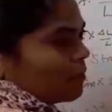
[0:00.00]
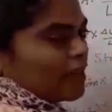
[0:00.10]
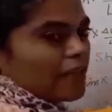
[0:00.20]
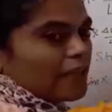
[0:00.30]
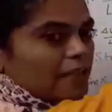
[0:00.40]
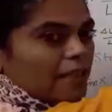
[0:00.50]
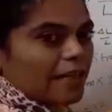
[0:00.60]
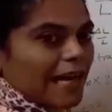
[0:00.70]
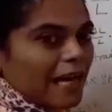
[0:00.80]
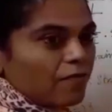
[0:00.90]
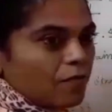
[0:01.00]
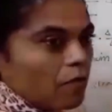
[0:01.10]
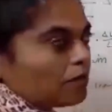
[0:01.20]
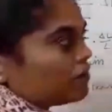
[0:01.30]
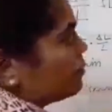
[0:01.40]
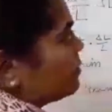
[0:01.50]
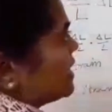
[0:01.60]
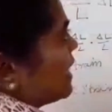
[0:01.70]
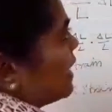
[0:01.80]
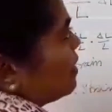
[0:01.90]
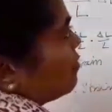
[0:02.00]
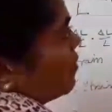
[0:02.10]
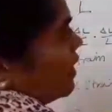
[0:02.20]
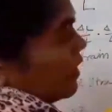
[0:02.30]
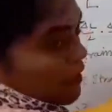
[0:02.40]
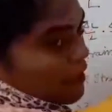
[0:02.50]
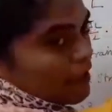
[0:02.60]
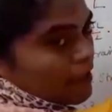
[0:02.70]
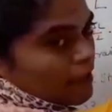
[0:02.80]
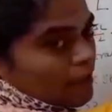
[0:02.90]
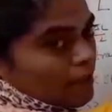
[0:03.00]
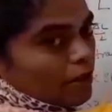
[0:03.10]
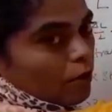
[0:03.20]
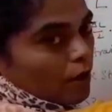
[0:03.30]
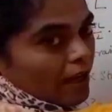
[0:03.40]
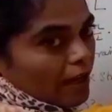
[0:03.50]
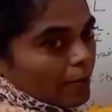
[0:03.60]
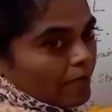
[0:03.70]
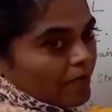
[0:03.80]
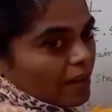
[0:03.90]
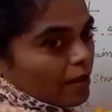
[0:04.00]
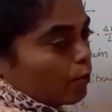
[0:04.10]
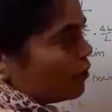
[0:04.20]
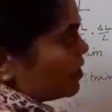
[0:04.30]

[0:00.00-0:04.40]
but it is a graph of the metallic wire, okay, which